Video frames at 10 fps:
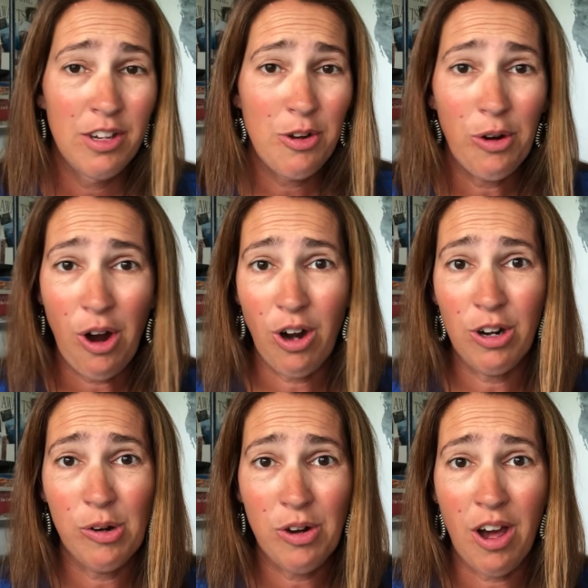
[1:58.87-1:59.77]
No car,
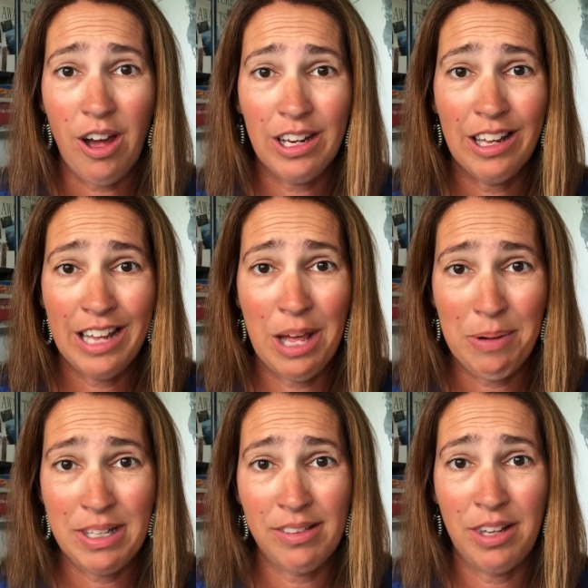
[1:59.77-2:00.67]
no dog, can't
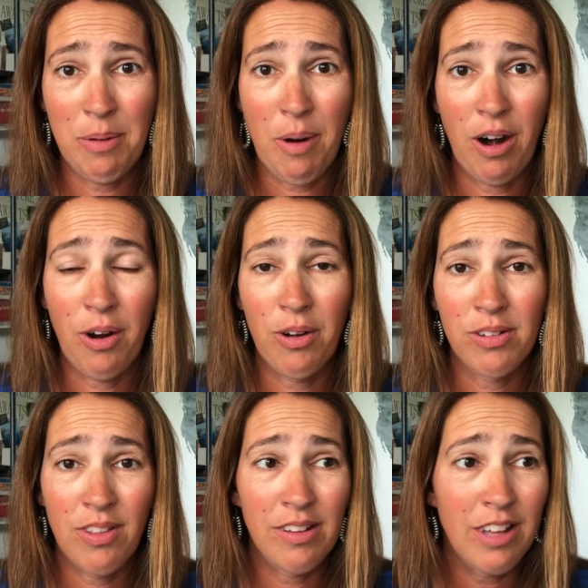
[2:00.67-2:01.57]
wait to see you tomorrow."
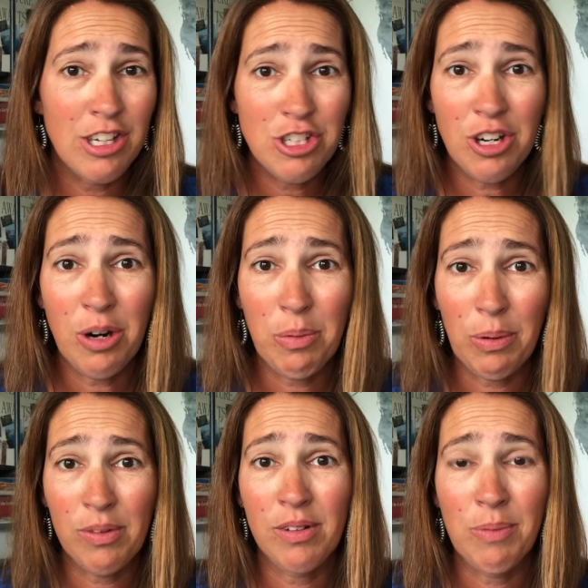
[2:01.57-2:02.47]
So they said, "Sure,
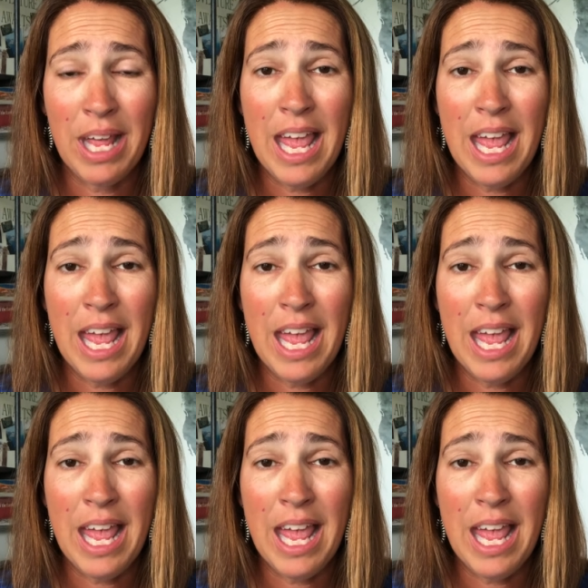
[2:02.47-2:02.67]
we